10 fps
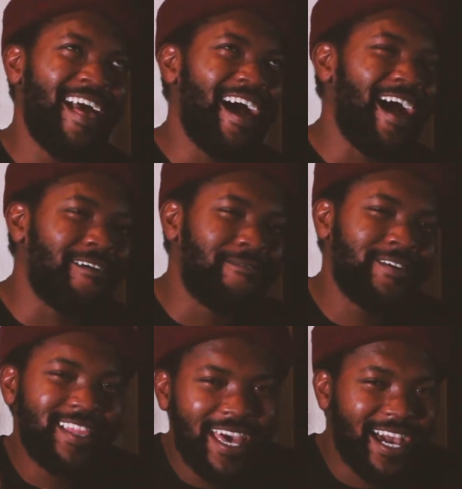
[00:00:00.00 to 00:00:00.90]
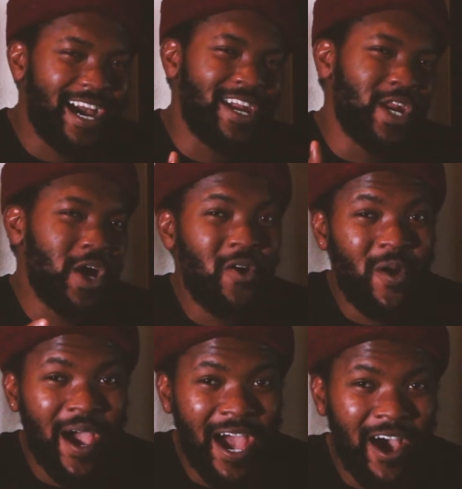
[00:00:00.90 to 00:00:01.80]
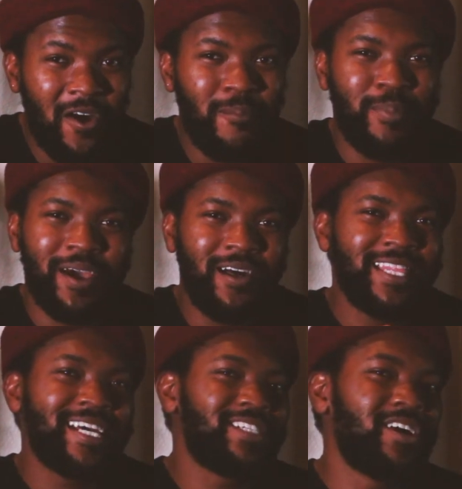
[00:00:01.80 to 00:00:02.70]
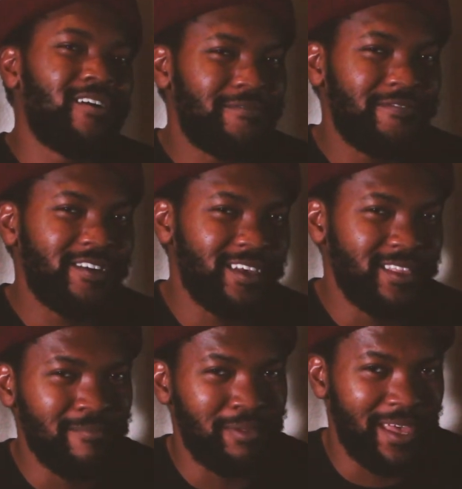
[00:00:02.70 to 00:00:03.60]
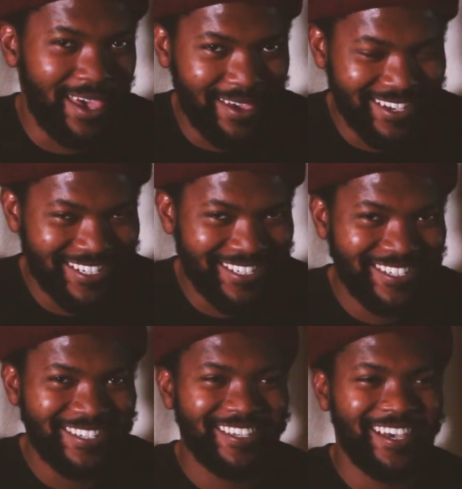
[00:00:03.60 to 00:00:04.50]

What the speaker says: I feel like I know how, but I'll let y'all fill in the blanks.